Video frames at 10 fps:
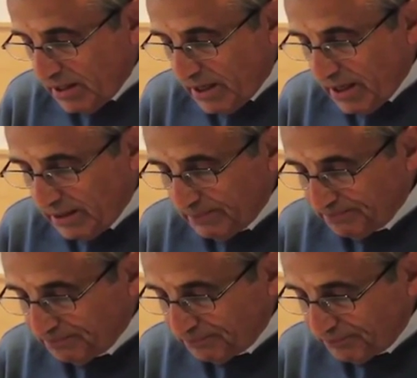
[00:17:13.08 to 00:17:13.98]

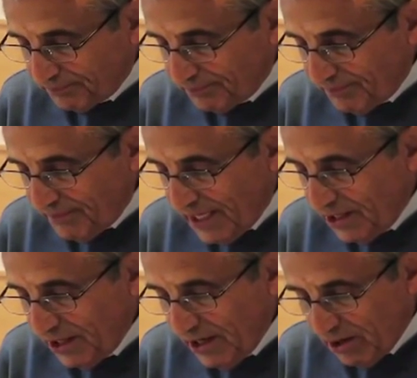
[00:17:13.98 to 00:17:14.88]
In
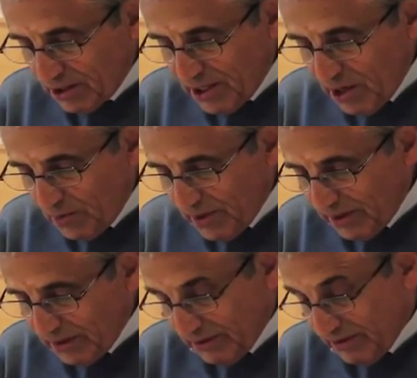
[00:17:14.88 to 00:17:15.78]
early
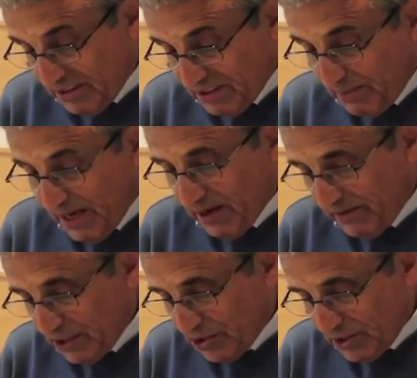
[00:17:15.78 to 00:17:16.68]
October, just as a matter
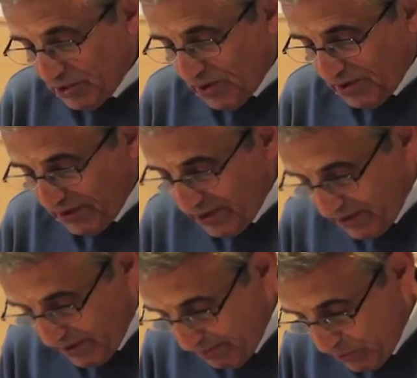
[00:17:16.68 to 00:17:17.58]
of interest, one of the
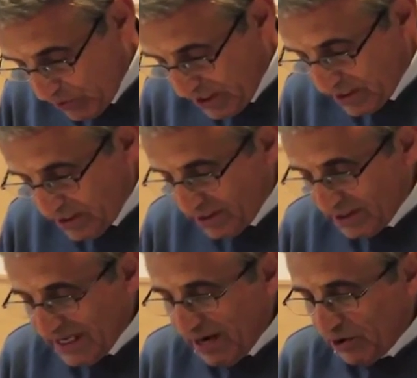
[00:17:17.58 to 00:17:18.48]
Moody's
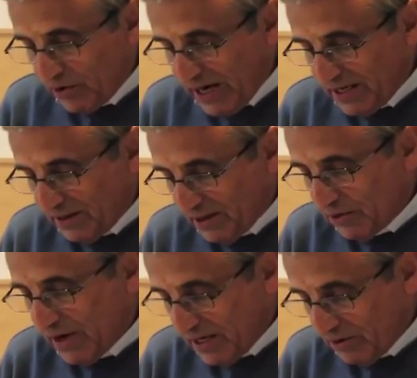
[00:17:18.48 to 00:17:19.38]
downgraded the
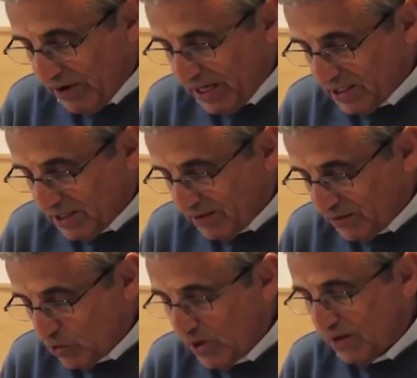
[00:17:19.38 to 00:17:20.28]
credit rating
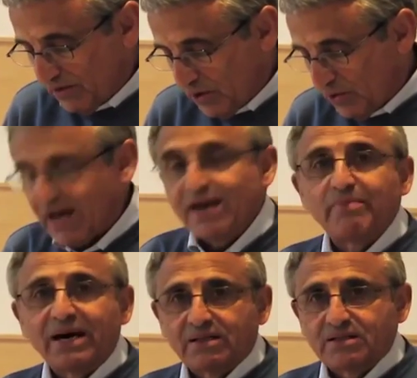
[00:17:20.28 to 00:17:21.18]
of 12 UK
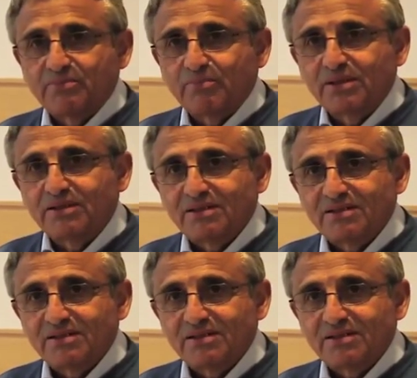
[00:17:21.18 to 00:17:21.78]
banks and building